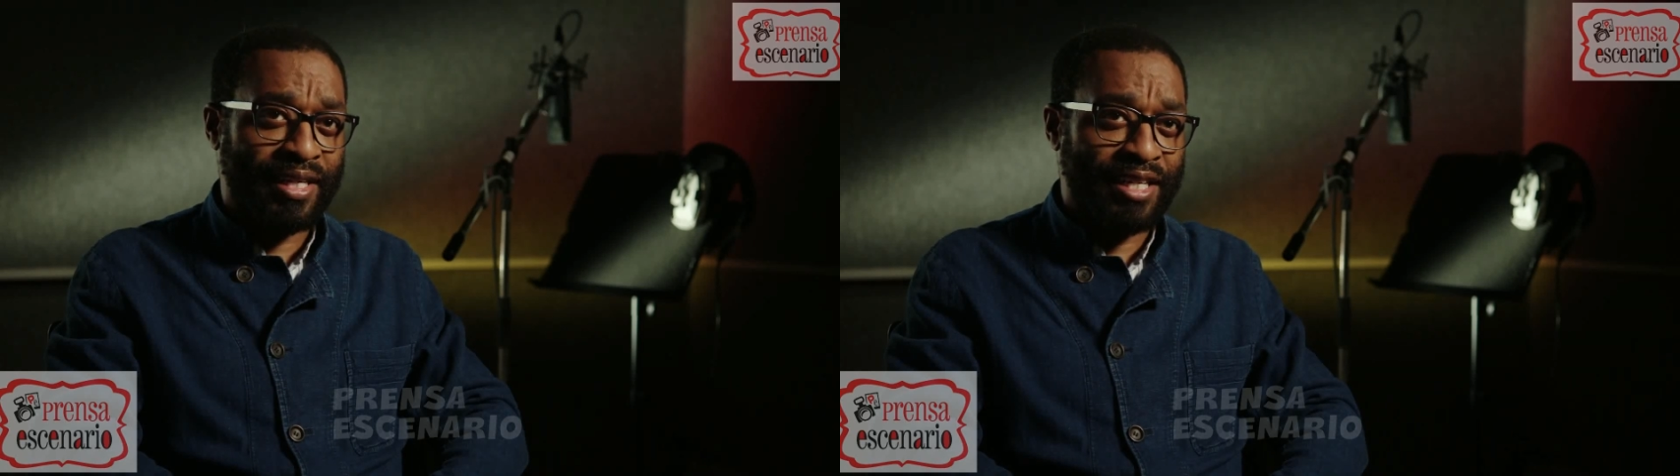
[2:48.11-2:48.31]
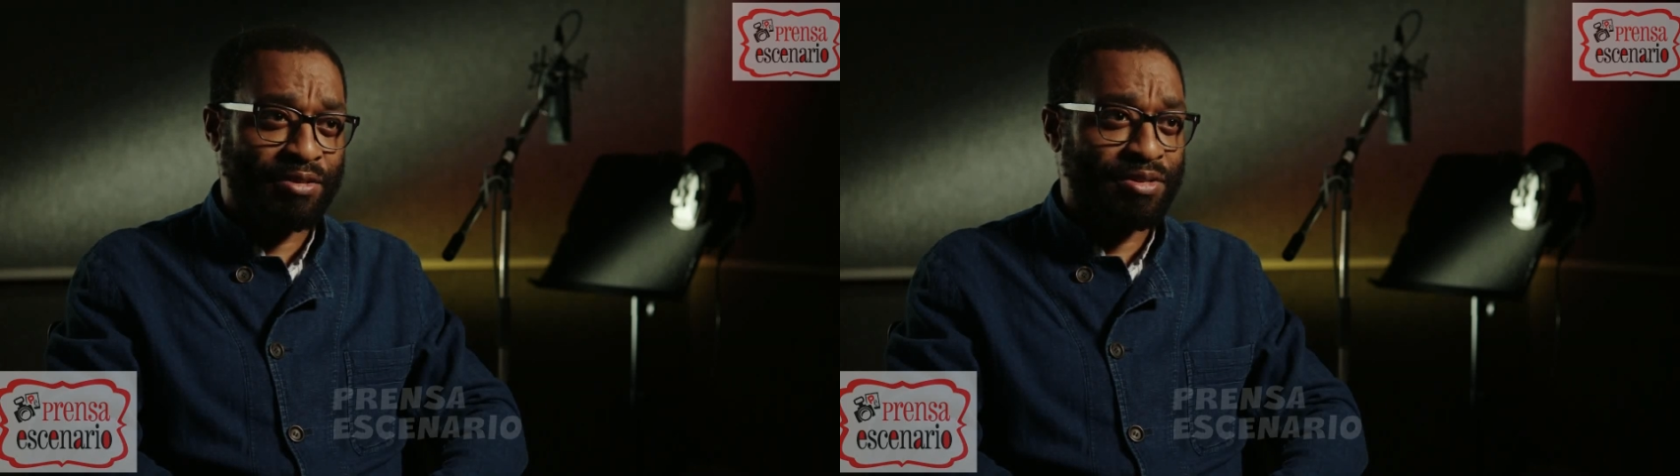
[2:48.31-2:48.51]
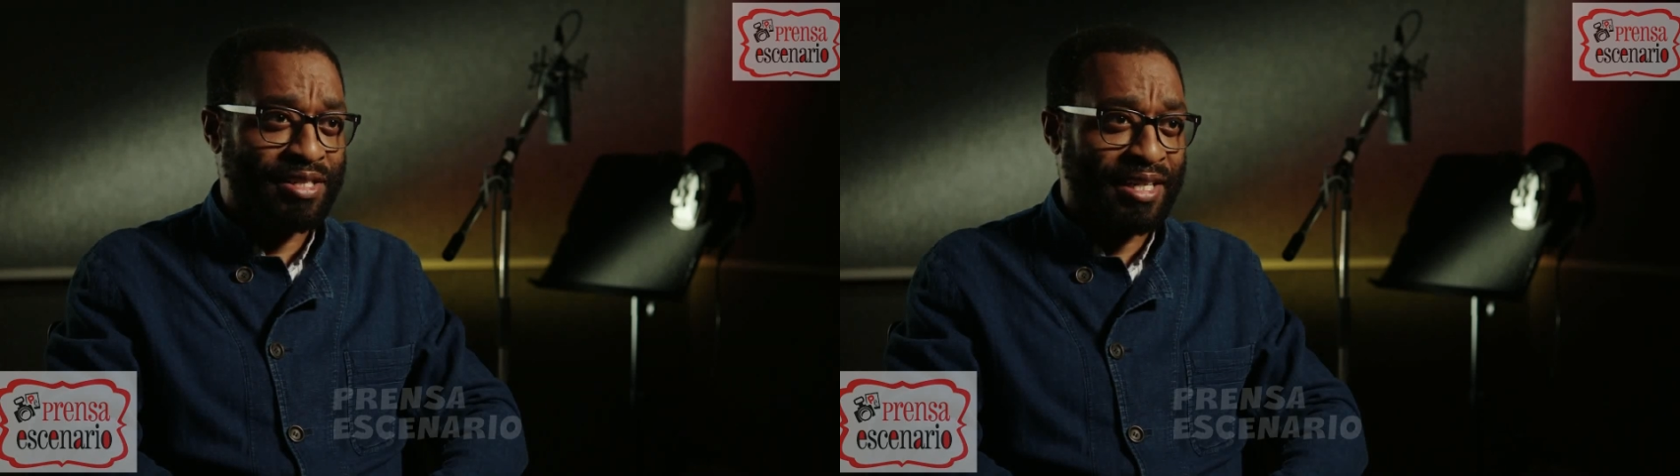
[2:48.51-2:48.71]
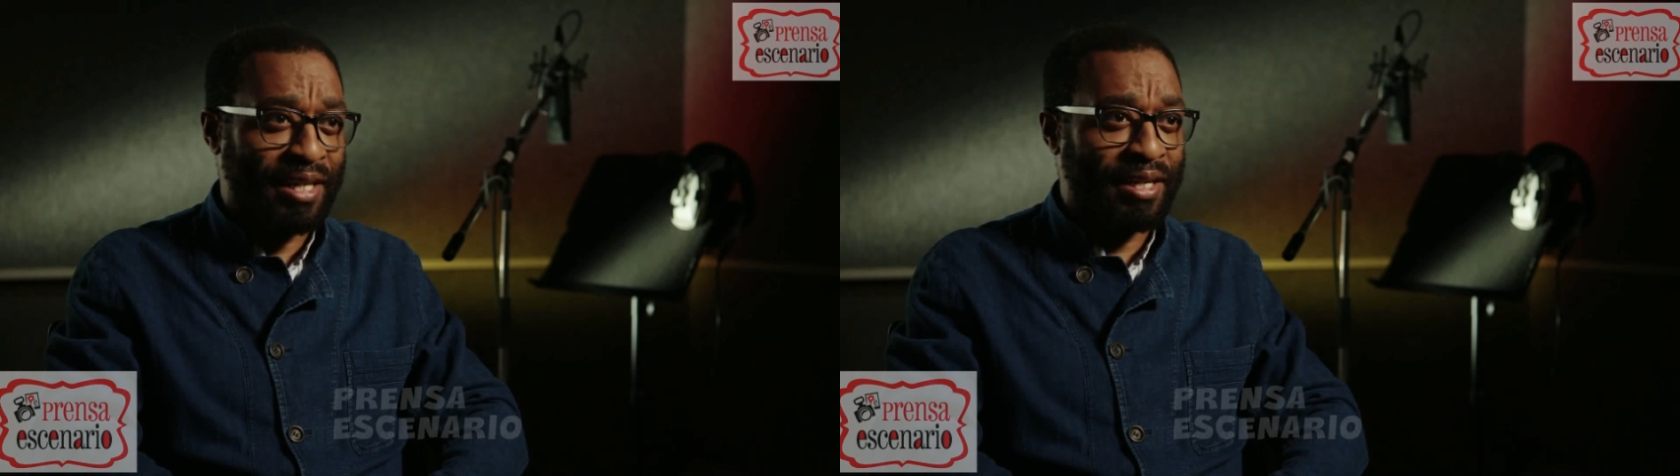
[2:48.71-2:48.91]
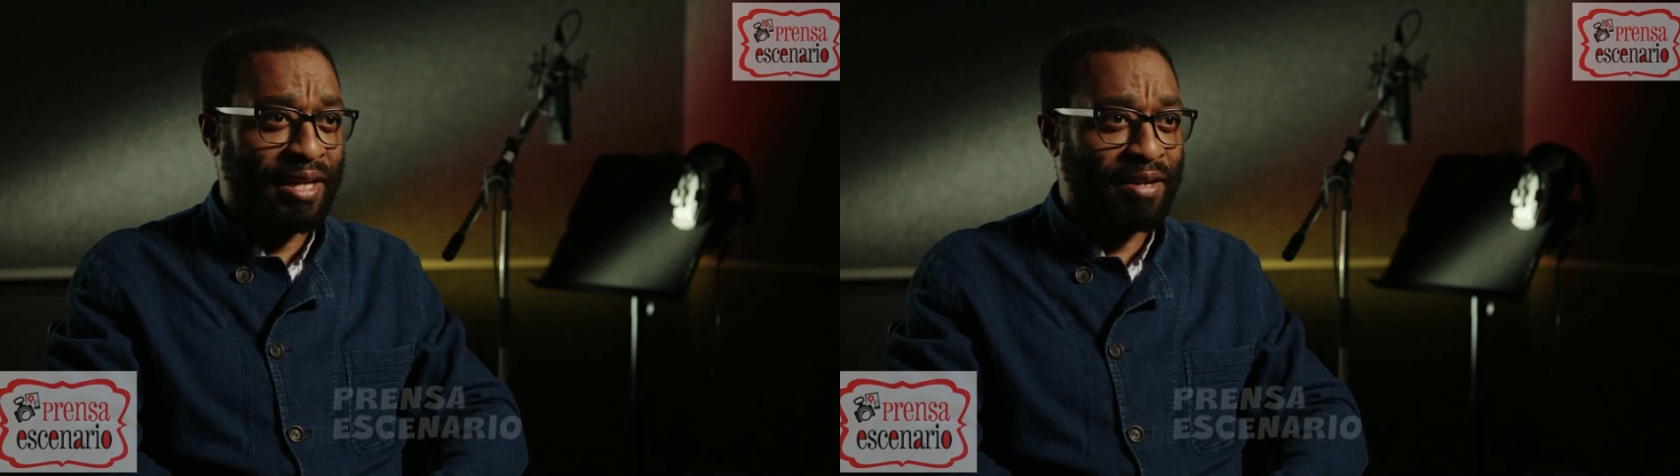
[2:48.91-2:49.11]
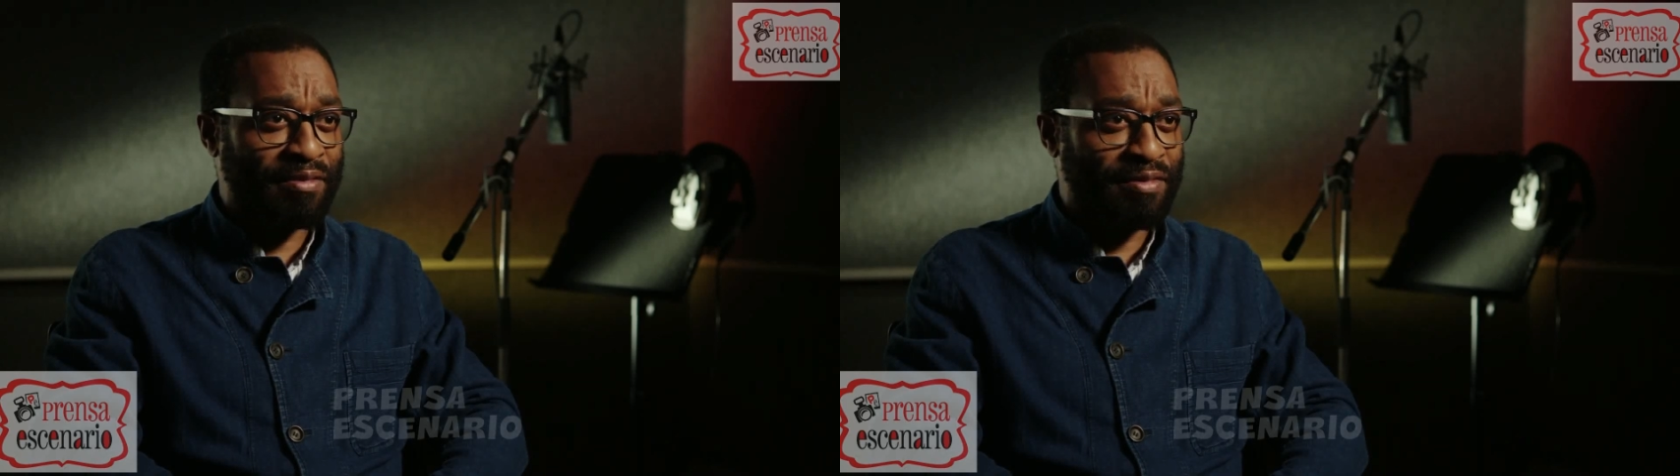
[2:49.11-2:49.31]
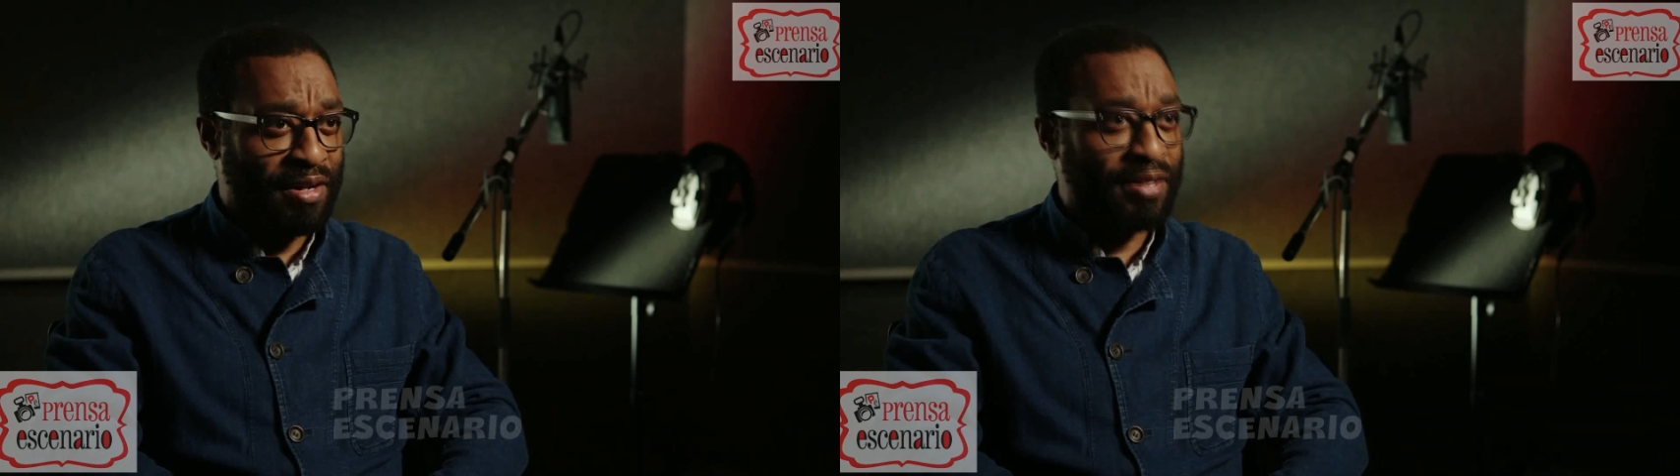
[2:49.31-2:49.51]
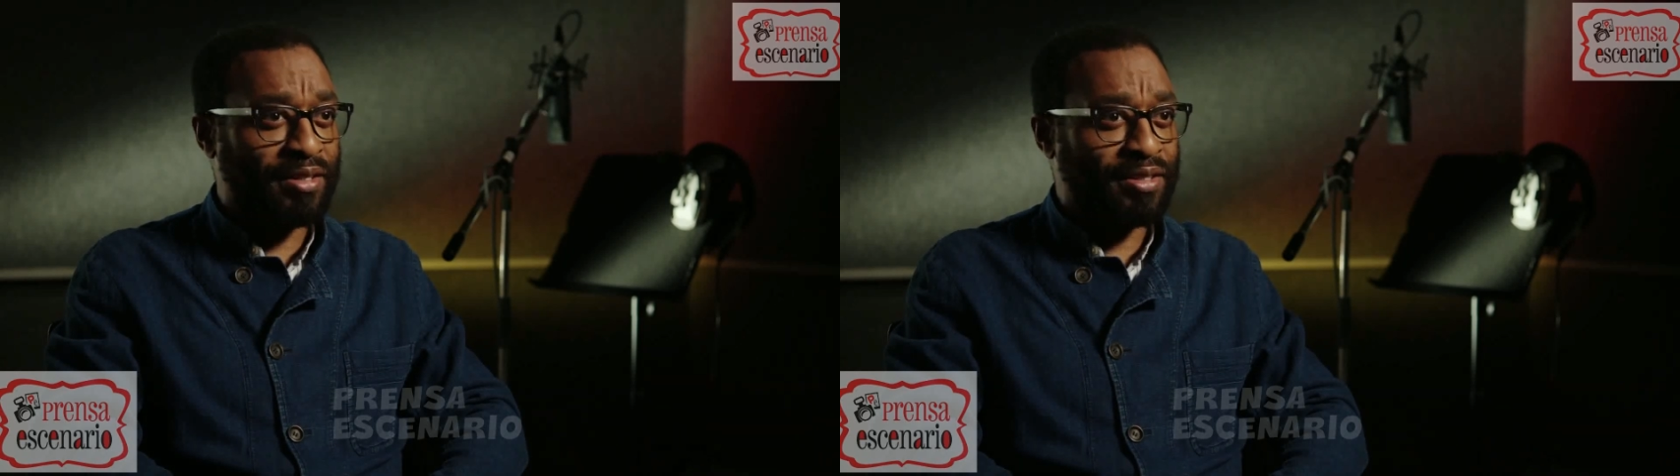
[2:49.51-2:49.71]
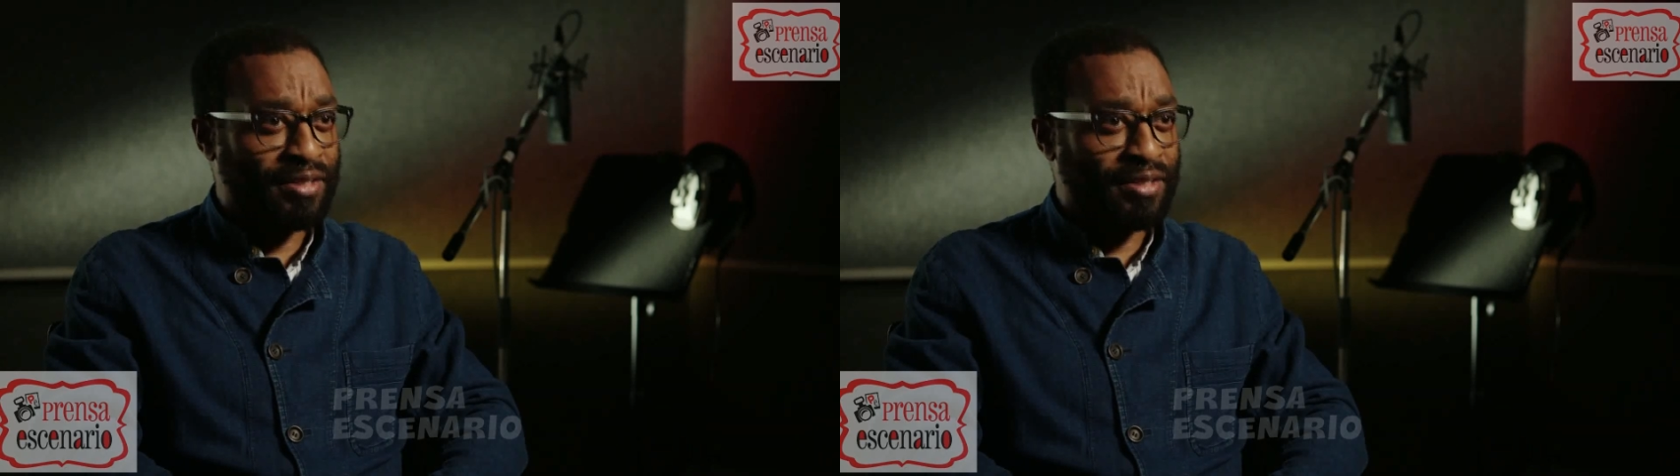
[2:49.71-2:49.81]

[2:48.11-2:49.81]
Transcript: interesting and fun